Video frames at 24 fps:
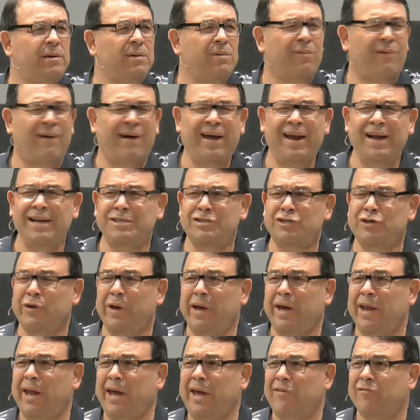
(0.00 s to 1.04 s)
Why didn't you
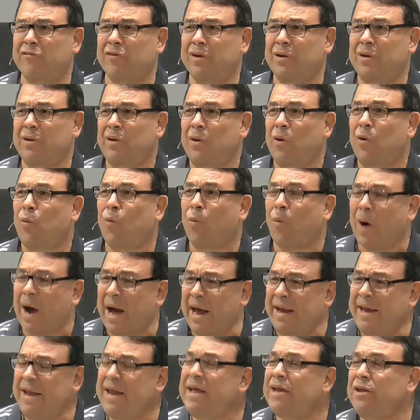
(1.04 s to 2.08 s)
get even? Why
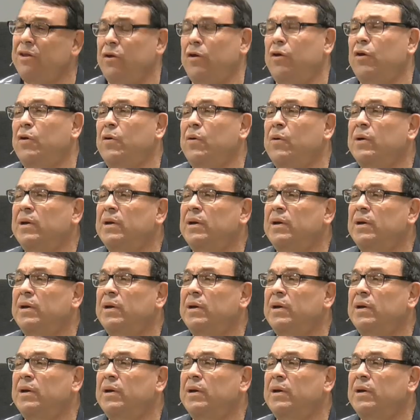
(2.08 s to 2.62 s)
didn't you?